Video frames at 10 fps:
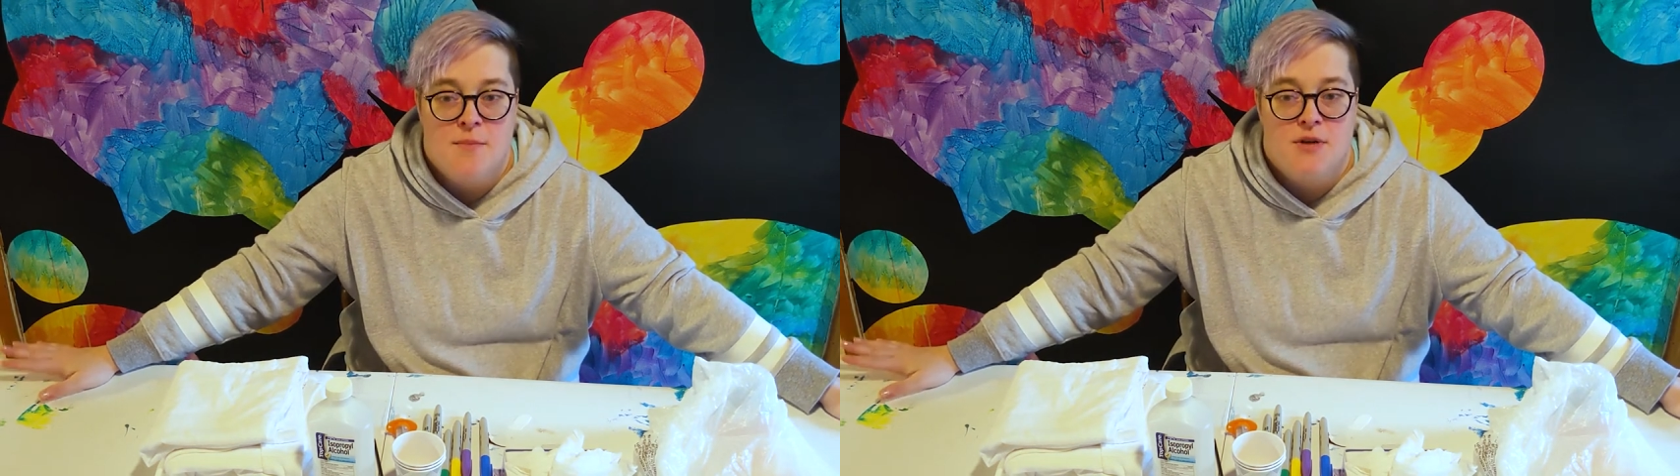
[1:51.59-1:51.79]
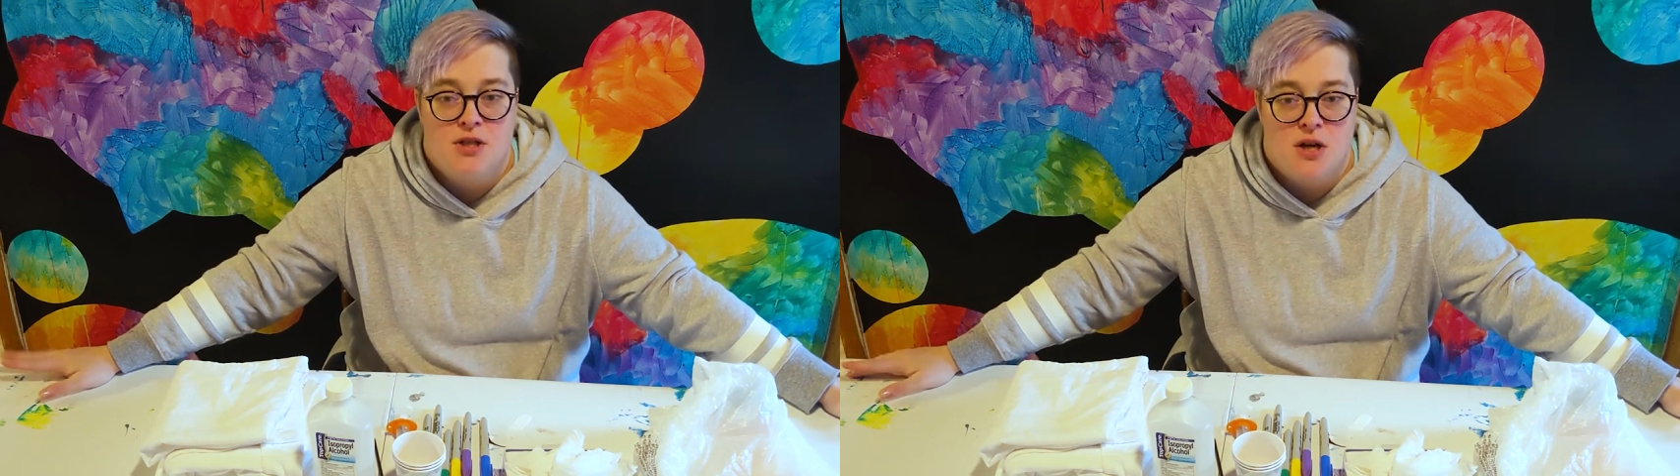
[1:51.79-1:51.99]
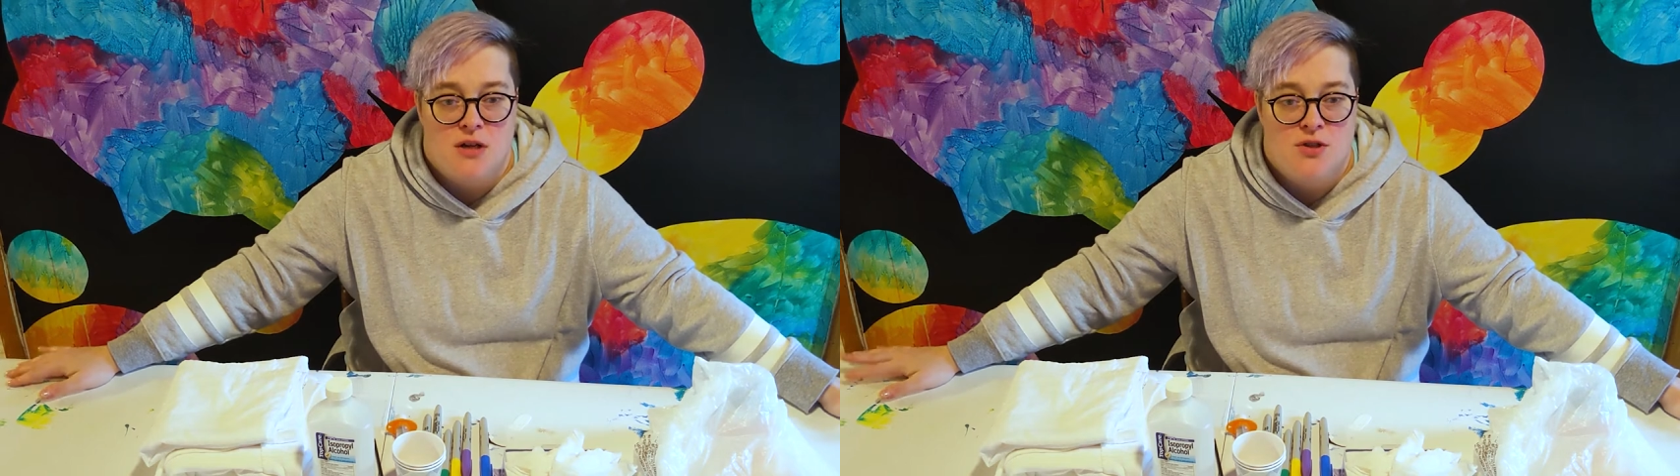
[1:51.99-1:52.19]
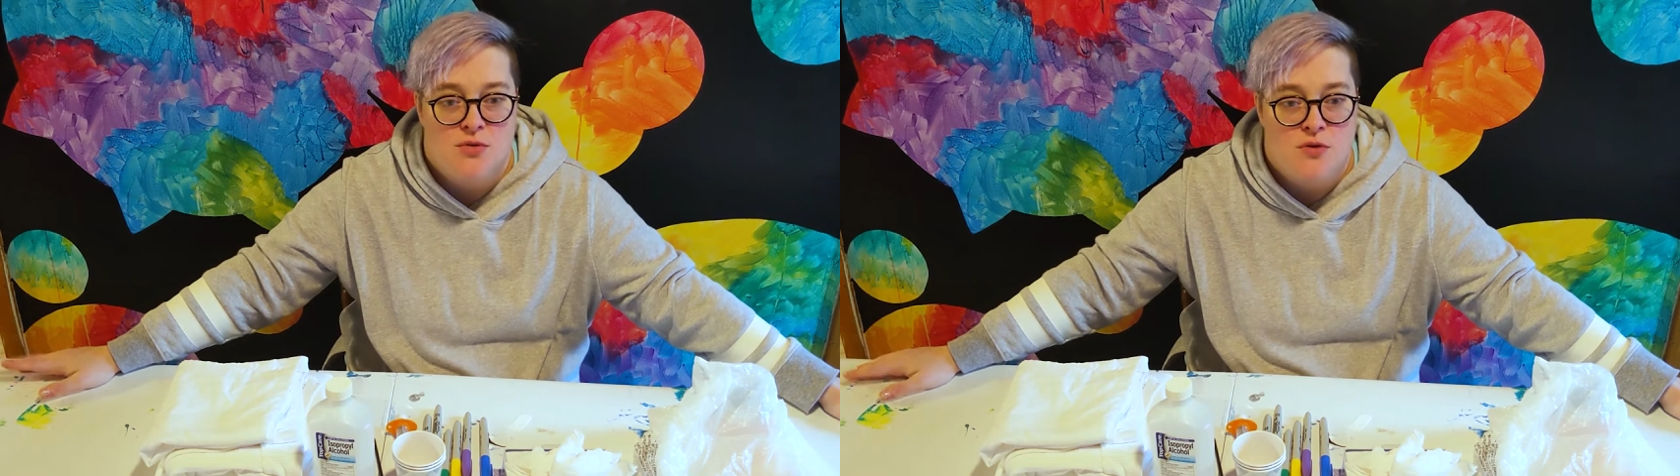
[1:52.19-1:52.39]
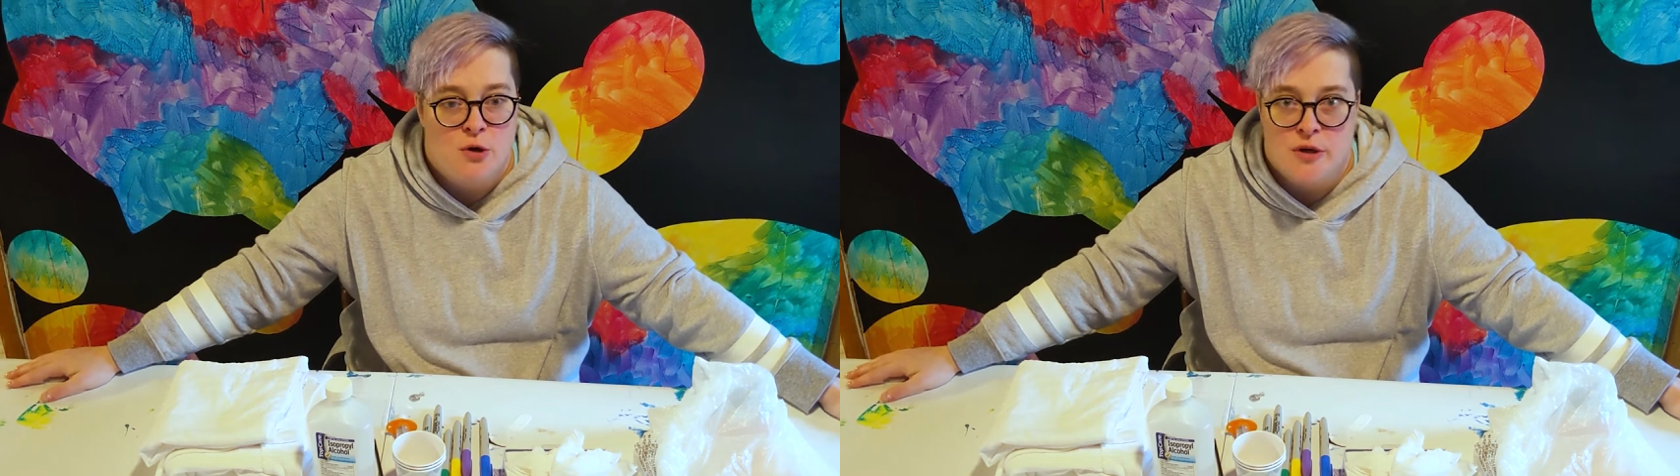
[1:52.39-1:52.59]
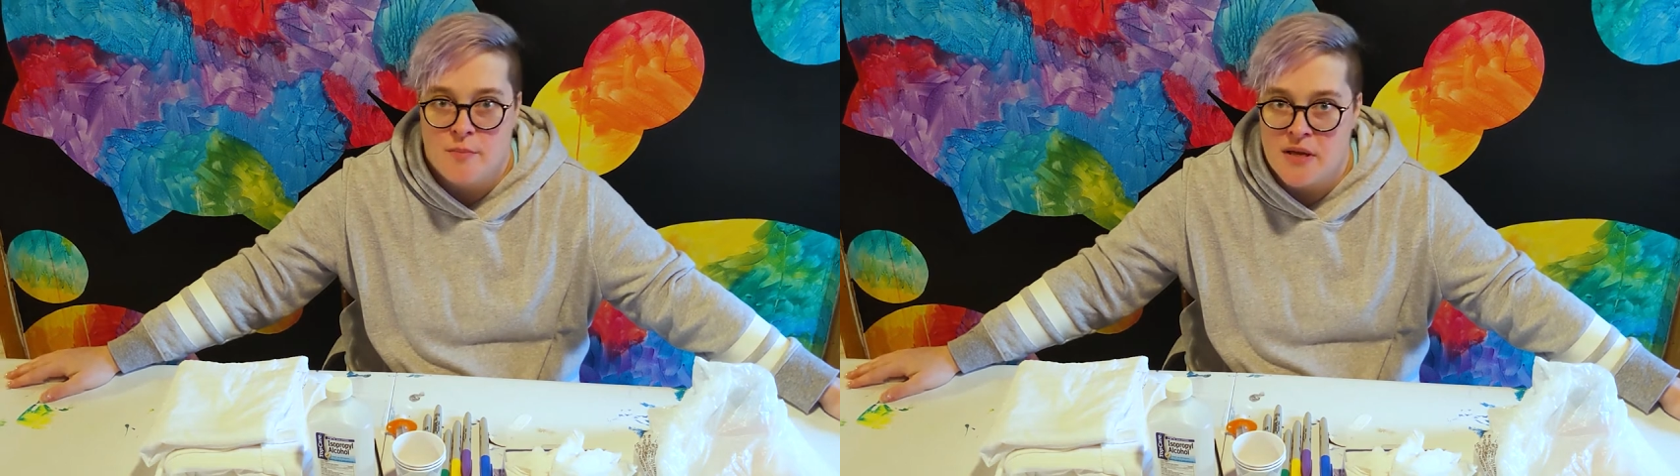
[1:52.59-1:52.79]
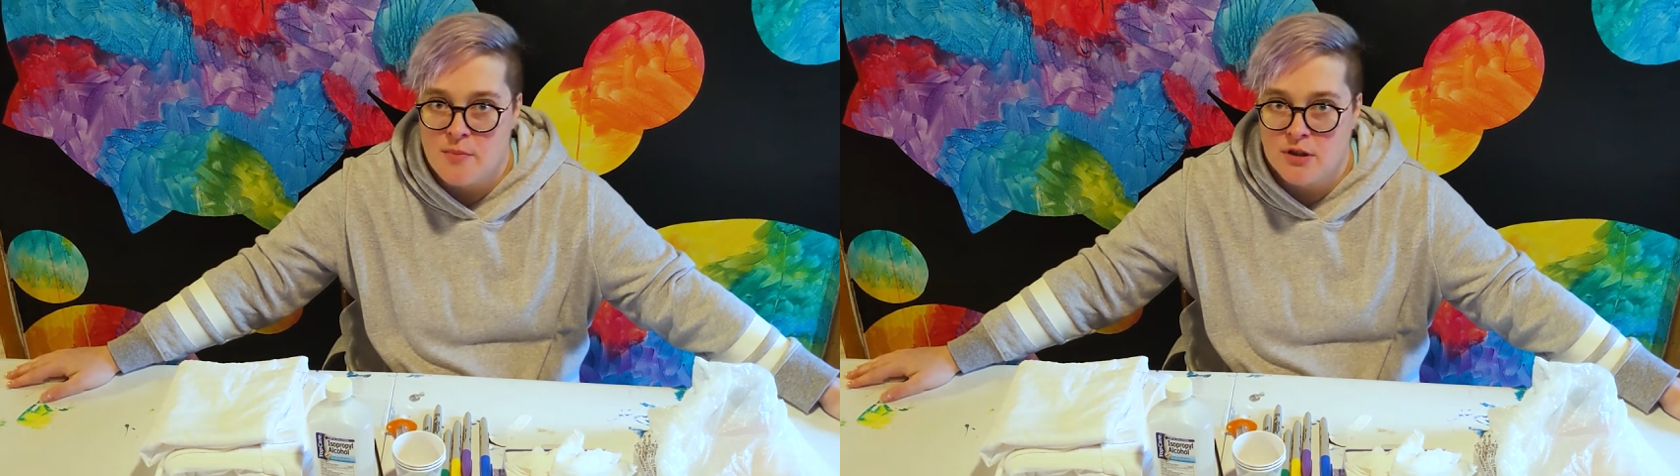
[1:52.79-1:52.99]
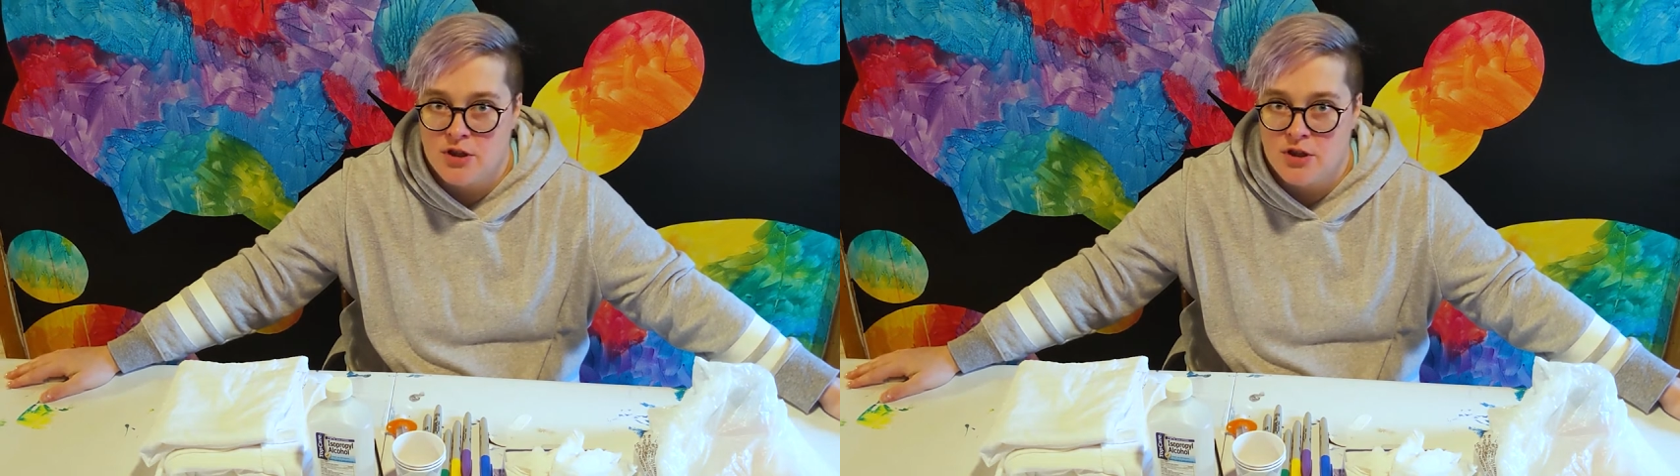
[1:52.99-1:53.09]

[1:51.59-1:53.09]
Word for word: but talk to the grown-up people in